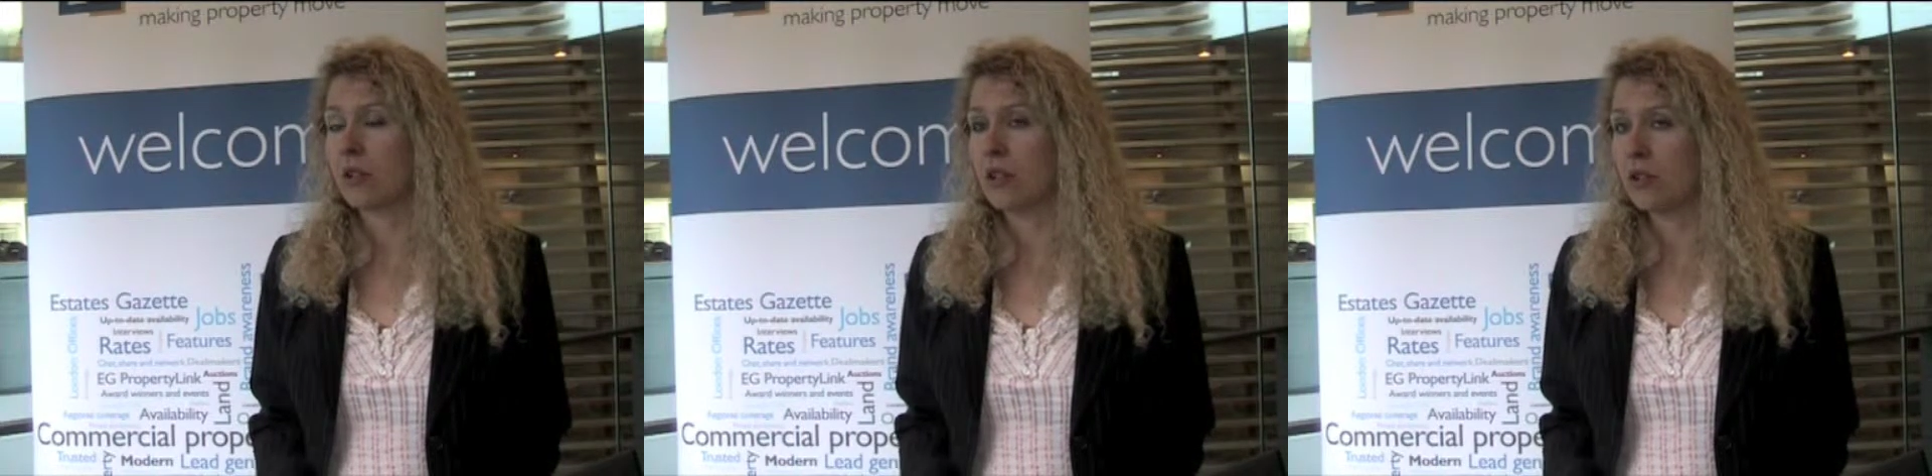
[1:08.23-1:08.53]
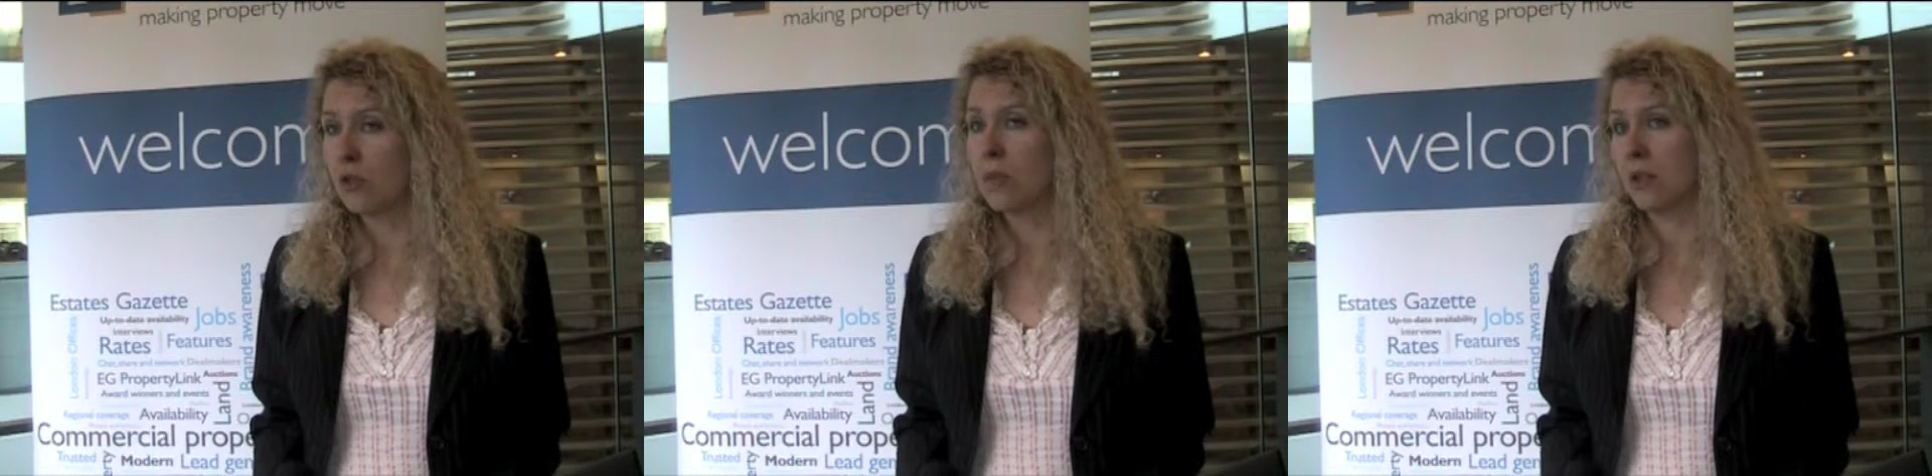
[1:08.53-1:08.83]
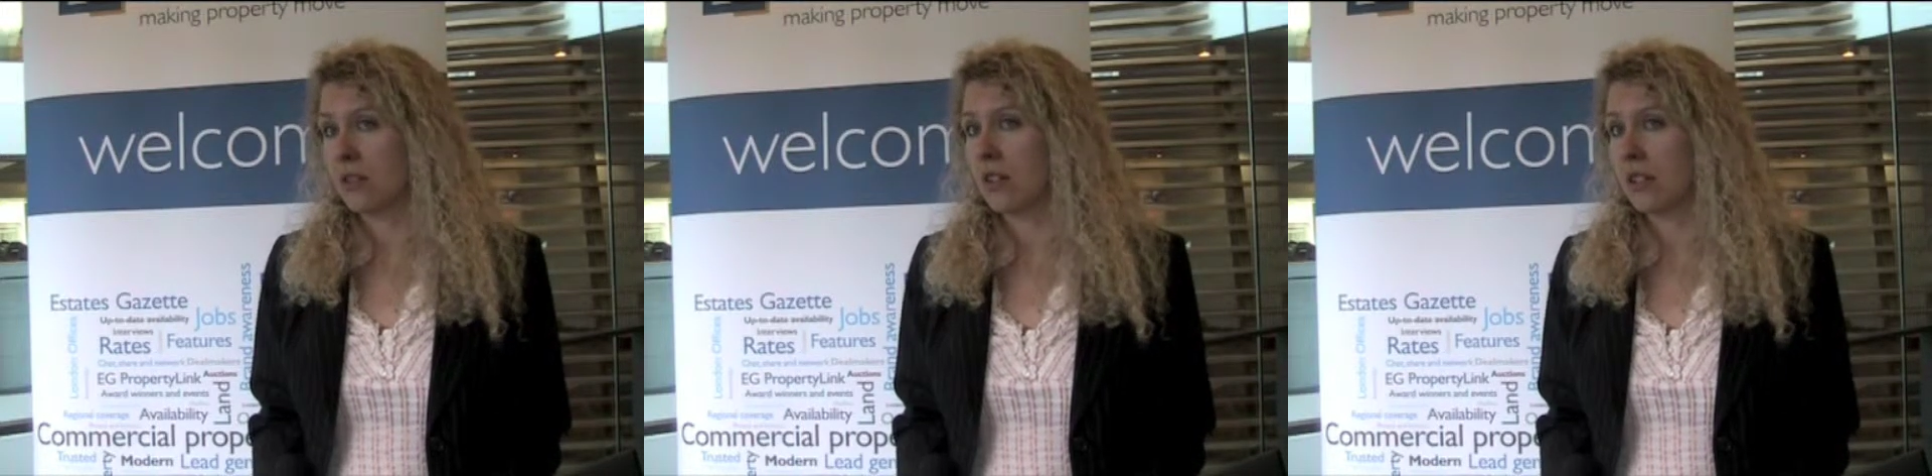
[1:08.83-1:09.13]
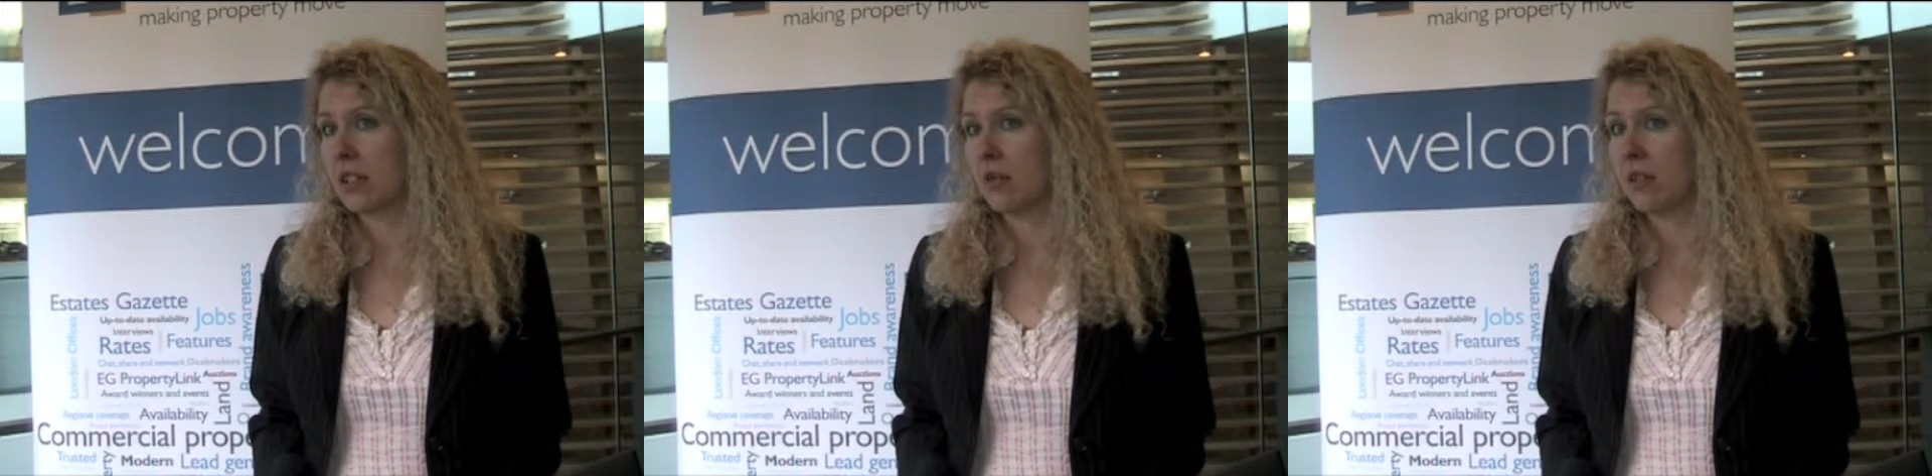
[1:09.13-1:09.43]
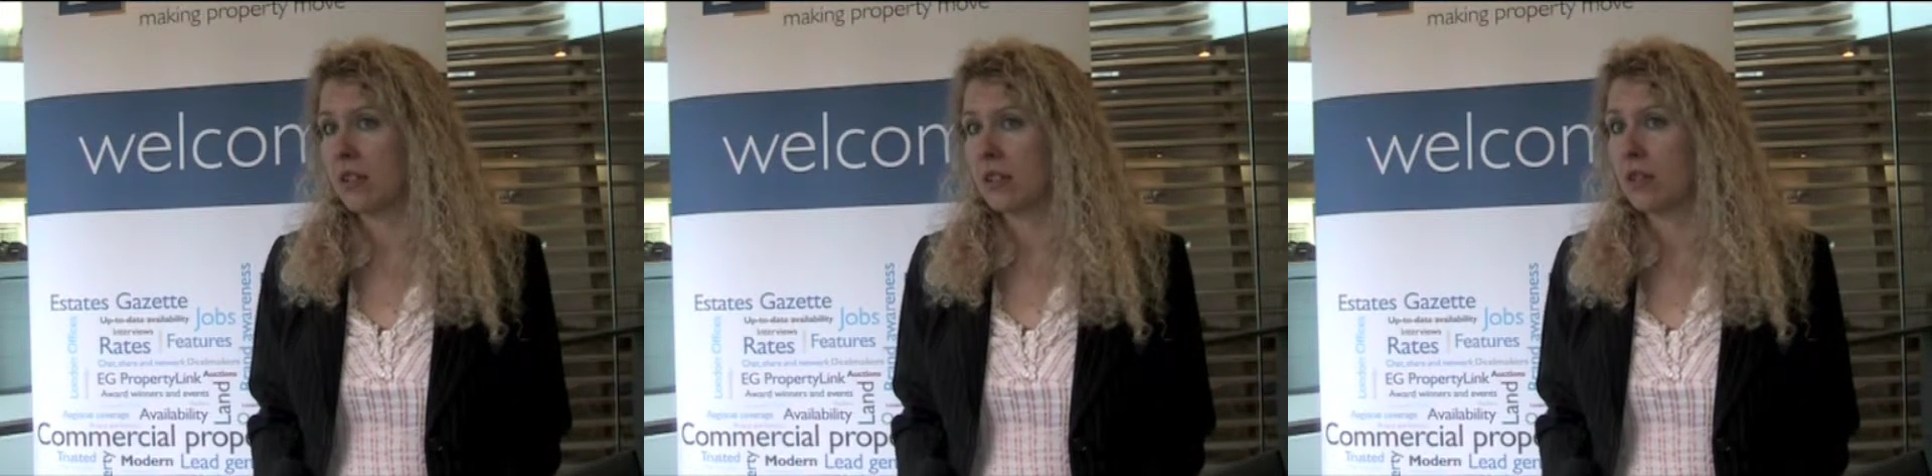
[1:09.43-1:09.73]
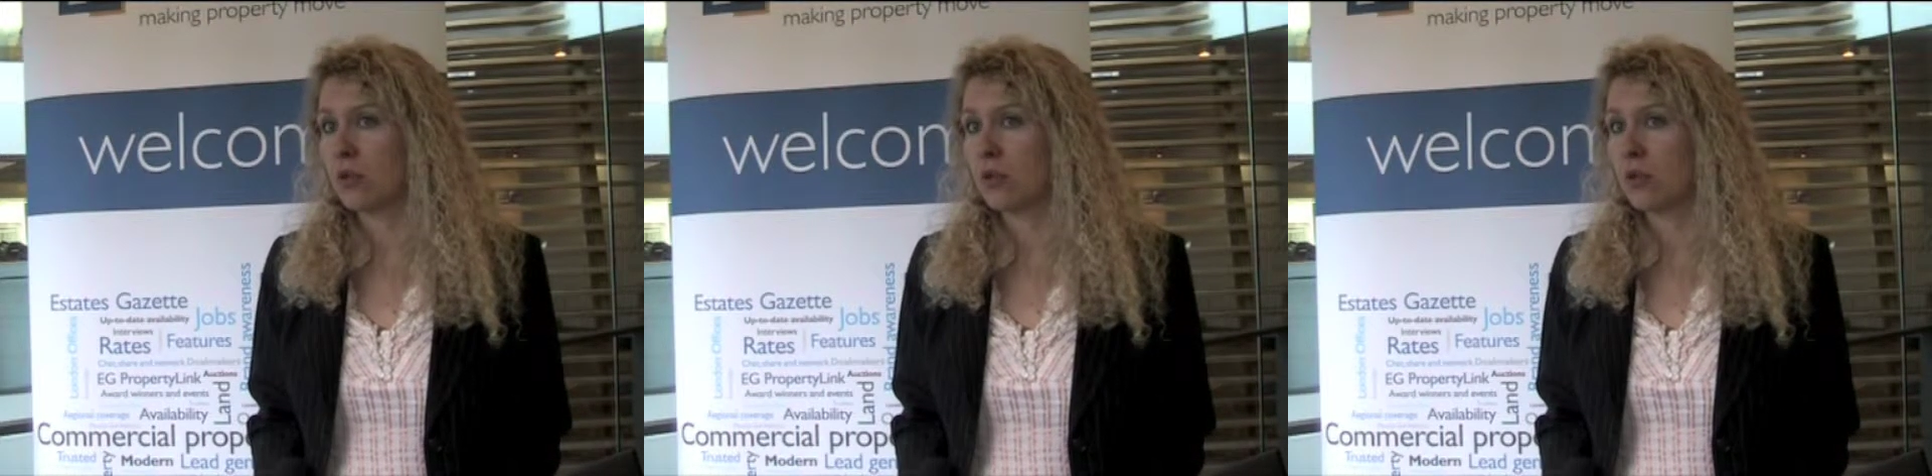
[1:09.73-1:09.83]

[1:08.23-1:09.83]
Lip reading: on the new built asking rents.